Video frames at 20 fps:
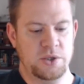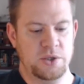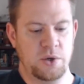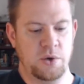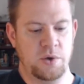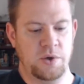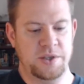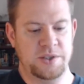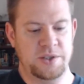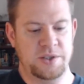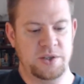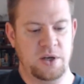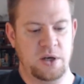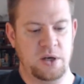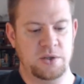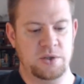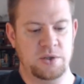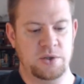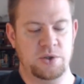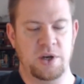He's
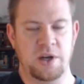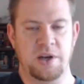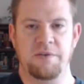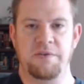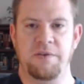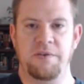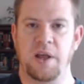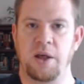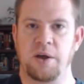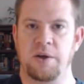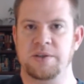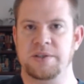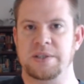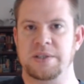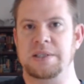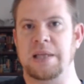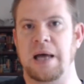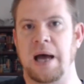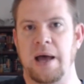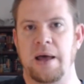also trying to fill out his
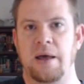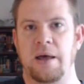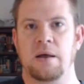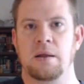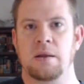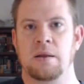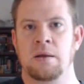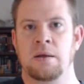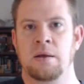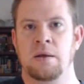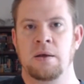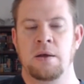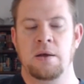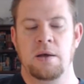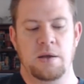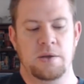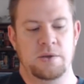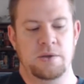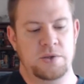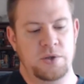style,
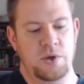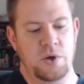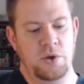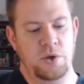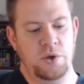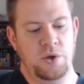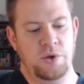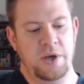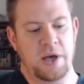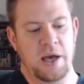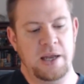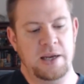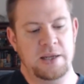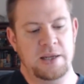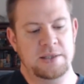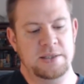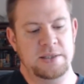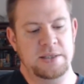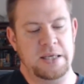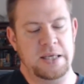and so you kind of
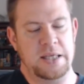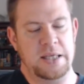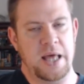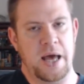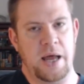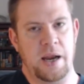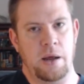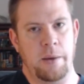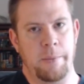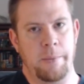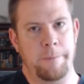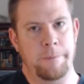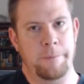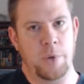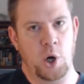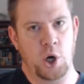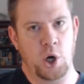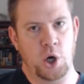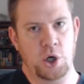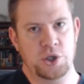see that
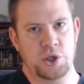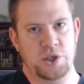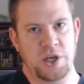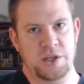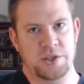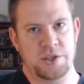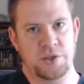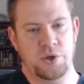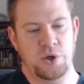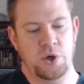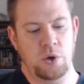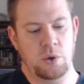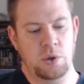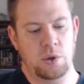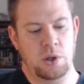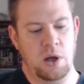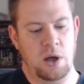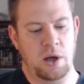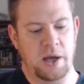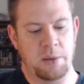emerge as you go
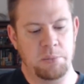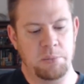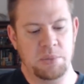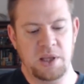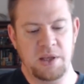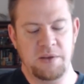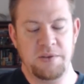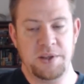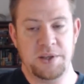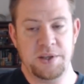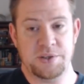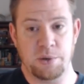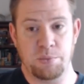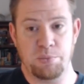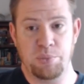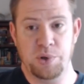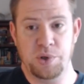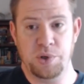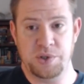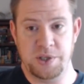along. I believe these are
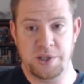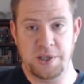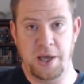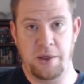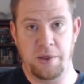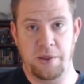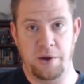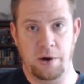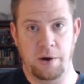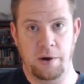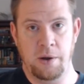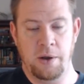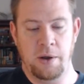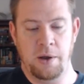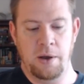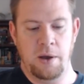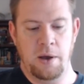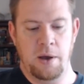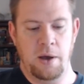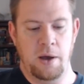put together
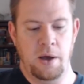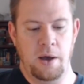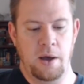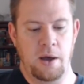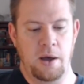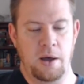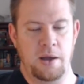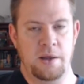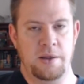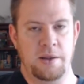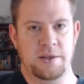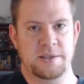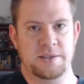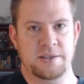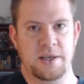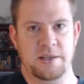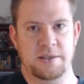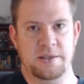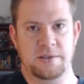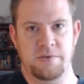in the
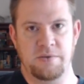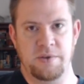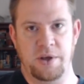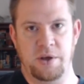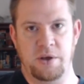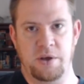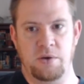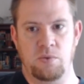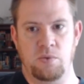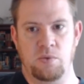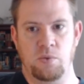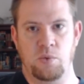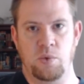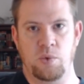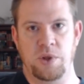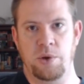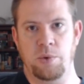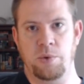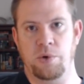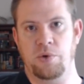sense of like when
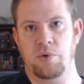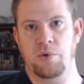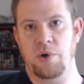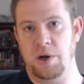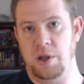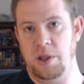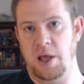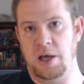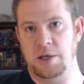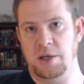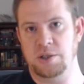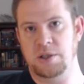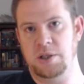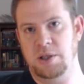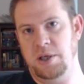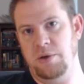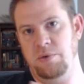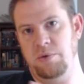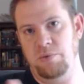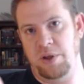they were
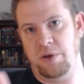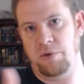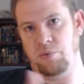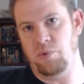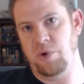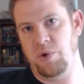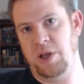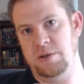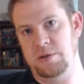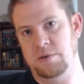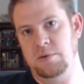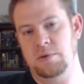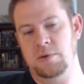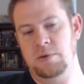chronologically like written.